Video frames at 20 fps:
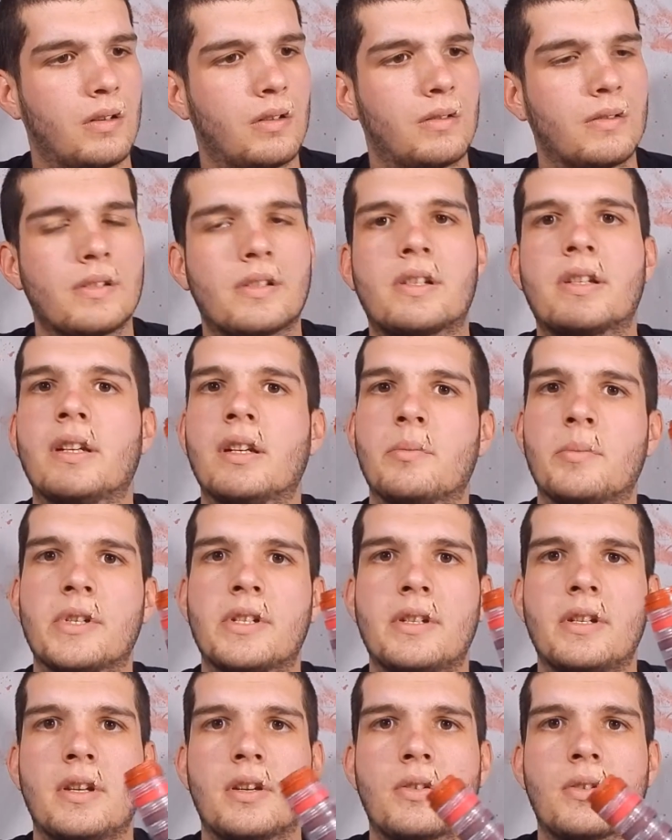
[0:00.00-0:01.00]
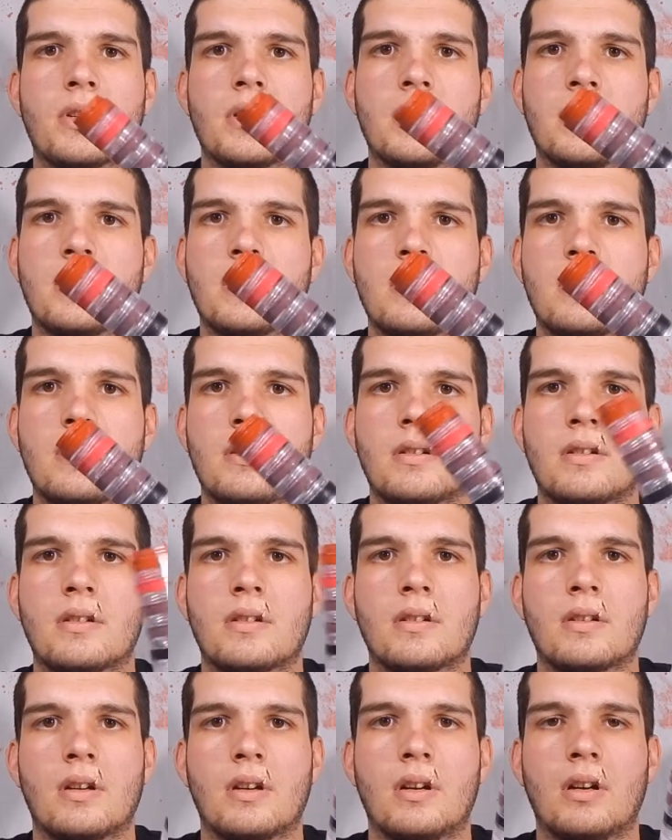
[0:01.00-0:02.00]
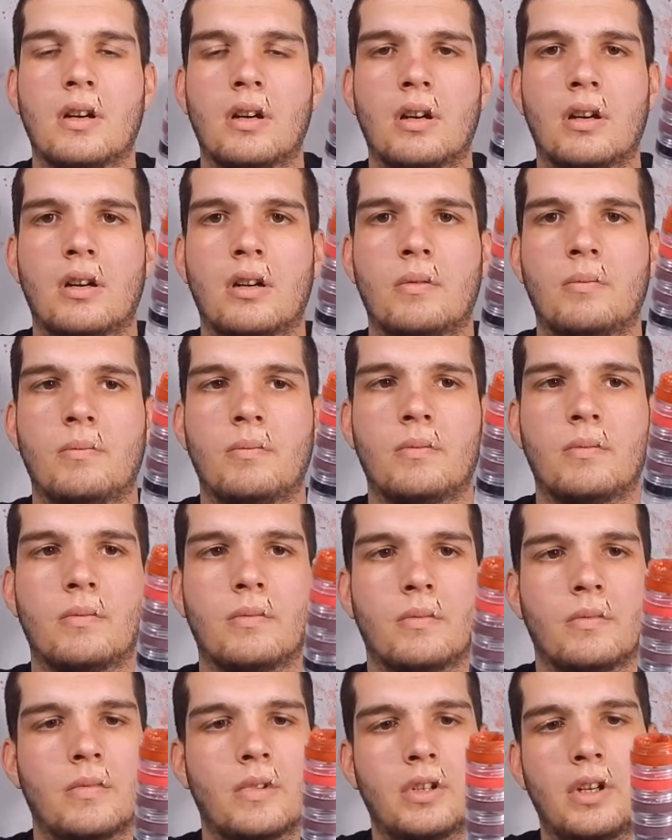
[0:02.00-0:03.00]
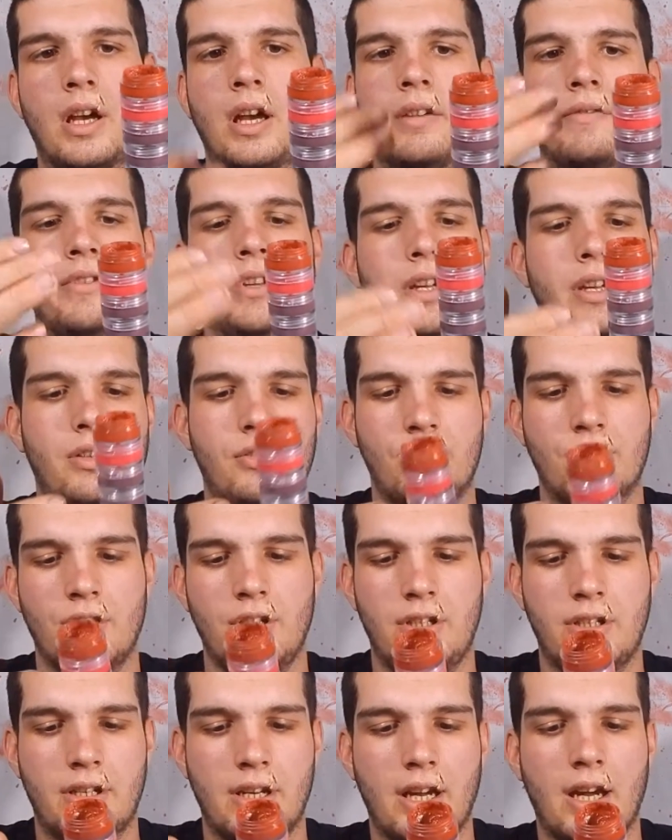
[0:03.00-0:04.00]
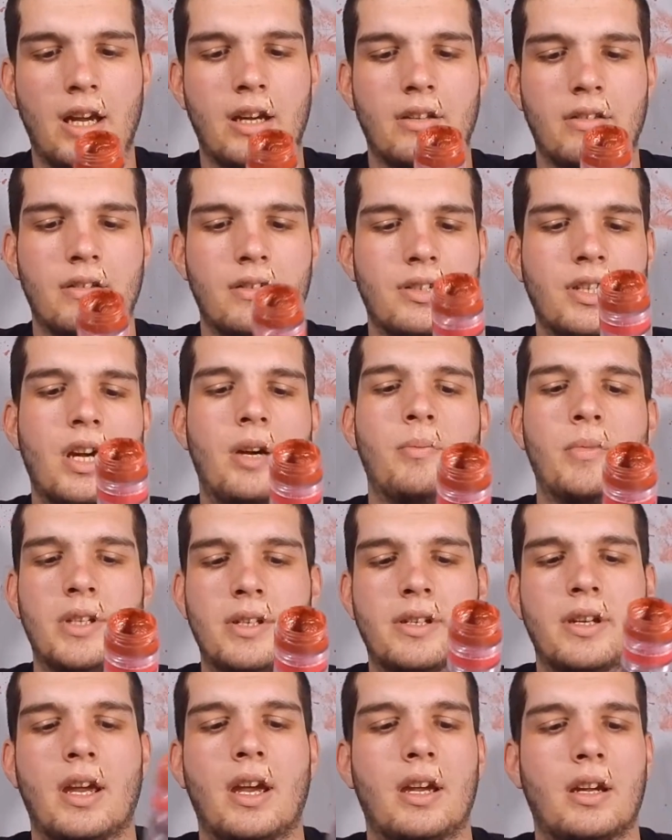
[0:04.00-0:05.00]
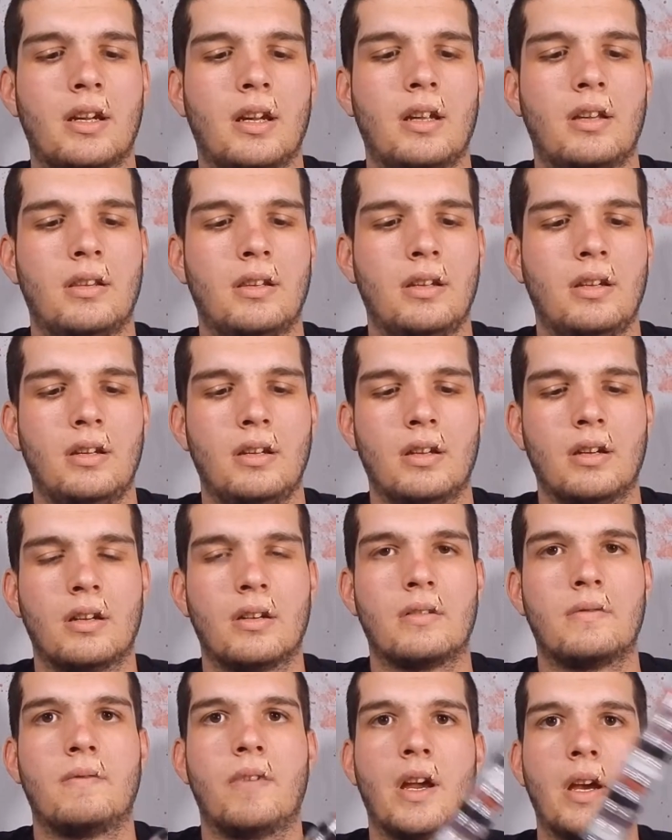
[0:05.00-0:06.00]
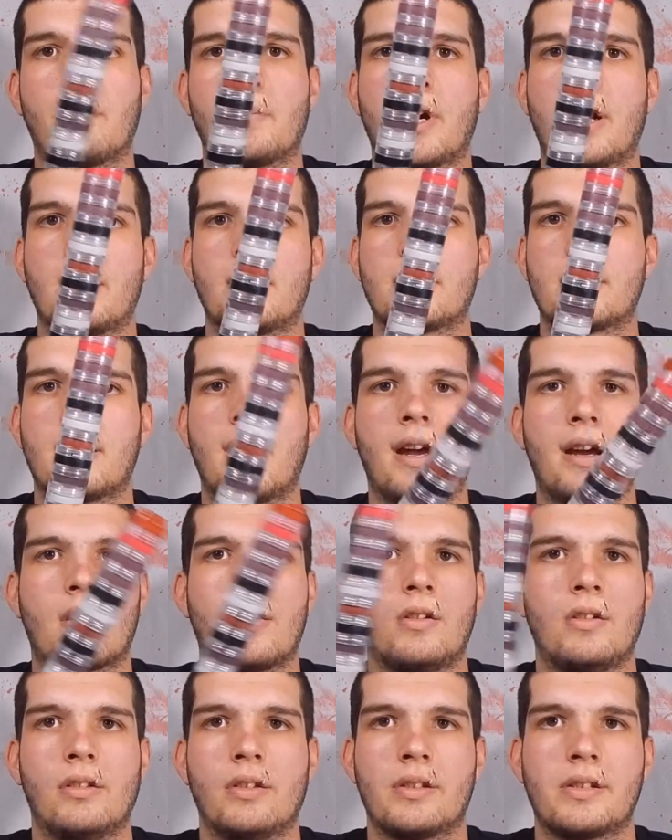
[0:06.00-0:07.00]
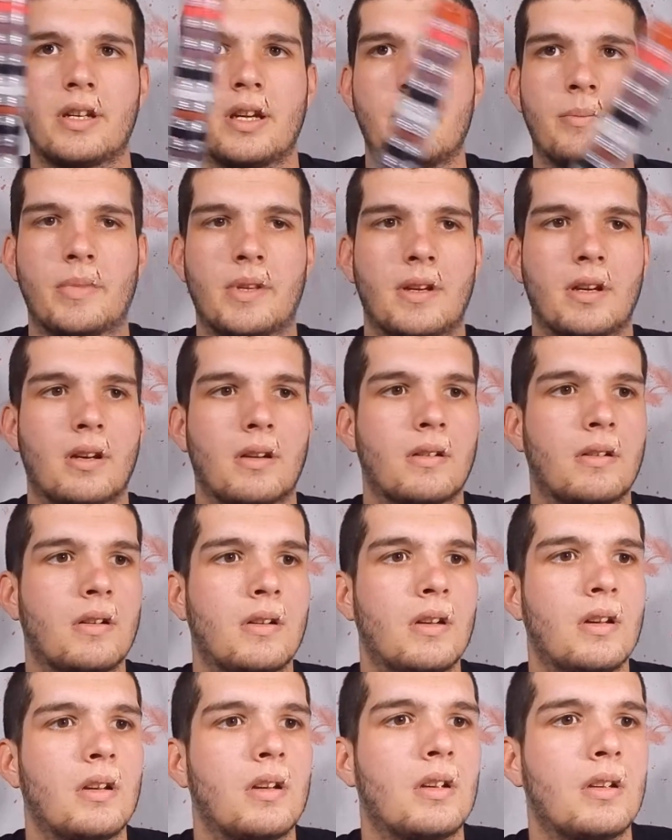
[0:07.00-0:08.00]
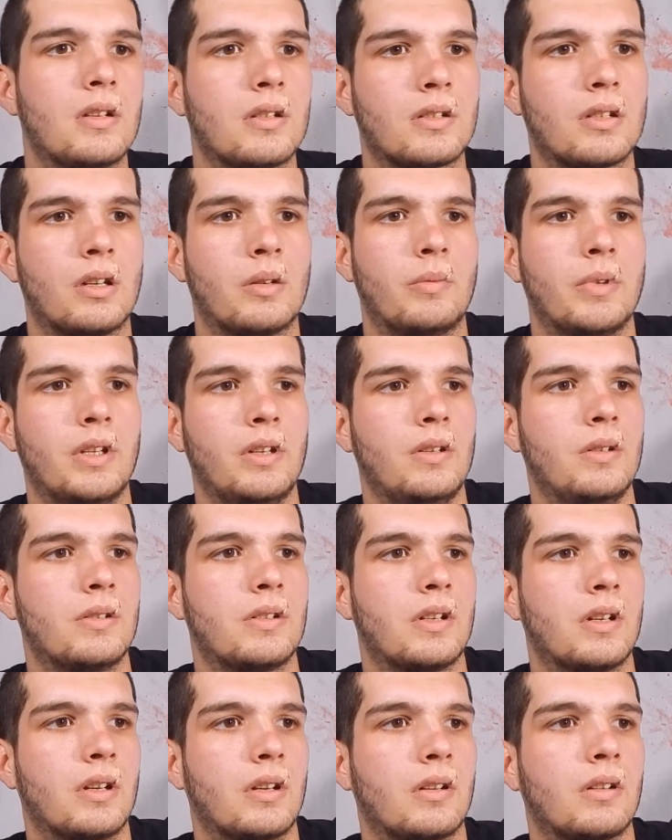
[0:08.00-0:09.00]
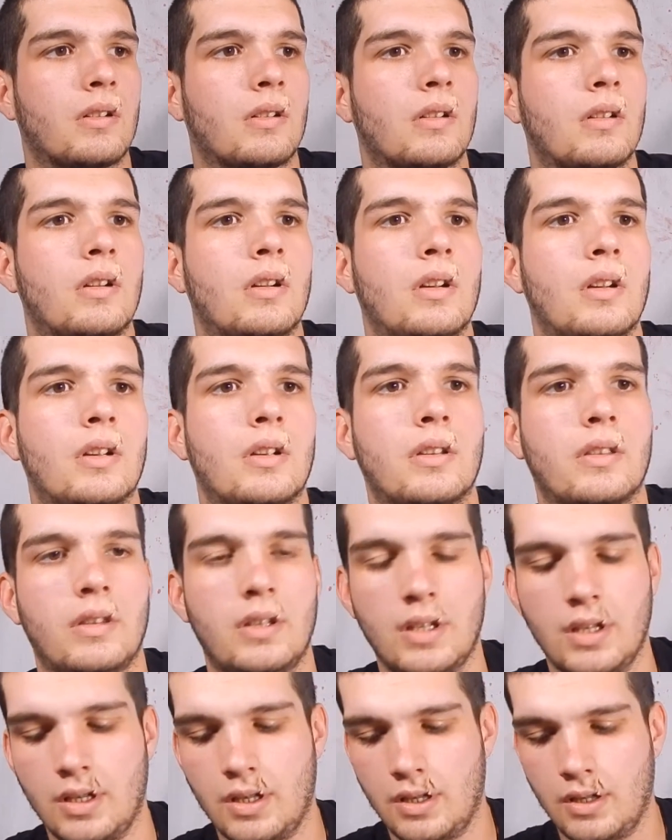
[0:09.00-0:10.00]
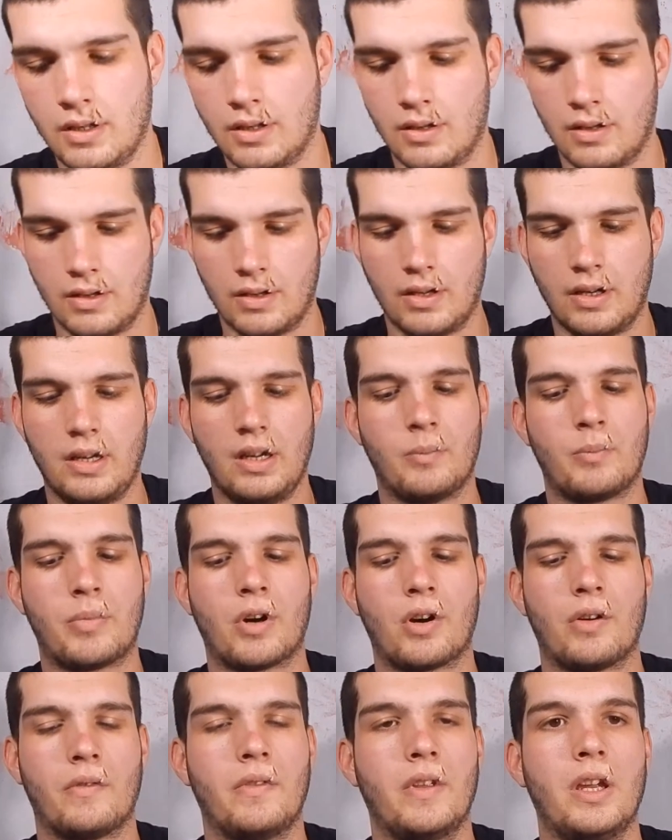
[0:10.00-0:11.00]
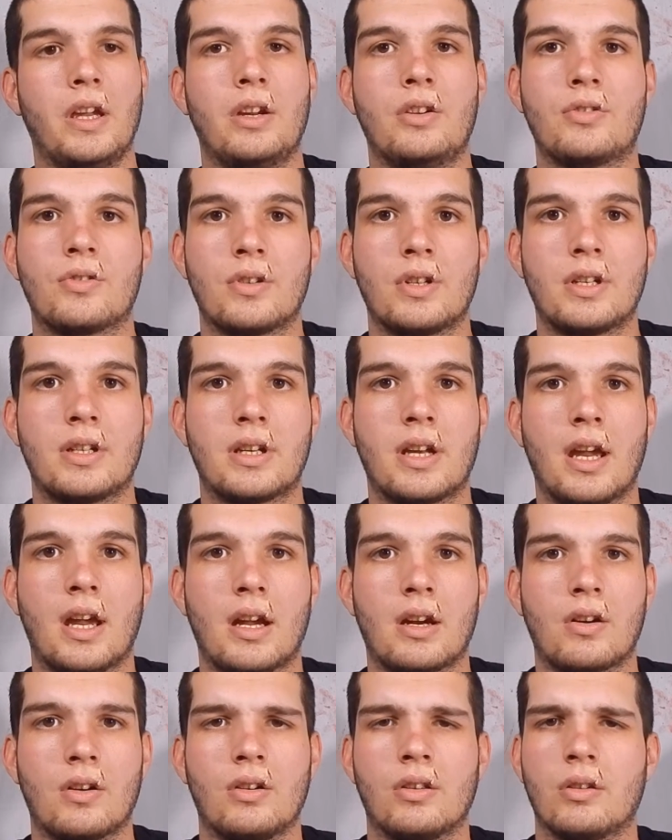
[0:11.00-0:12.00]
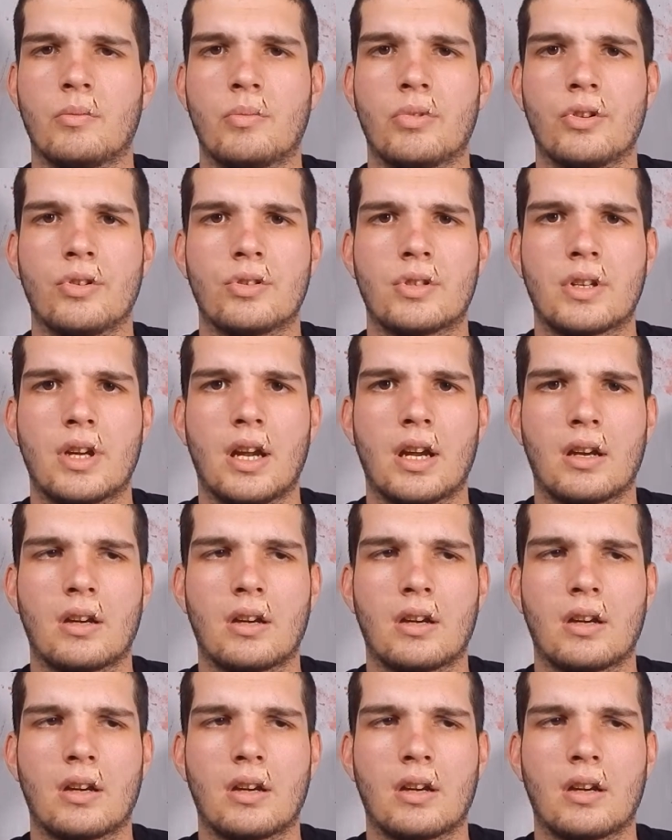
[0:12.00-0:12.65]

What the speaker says: Cinema Secrets. I have the injury stack, the zombie stack, and the vampire stack all in the same thing. So I'll be using the part of the injury stack or the bruise stack.